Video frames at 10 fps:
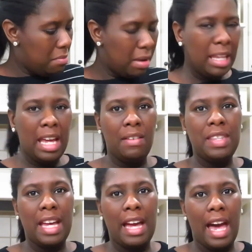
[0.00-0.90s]
Mainly
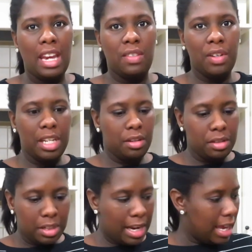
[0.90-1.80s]
everything I got is for
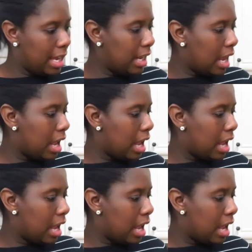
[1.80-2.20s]
dinner tonight.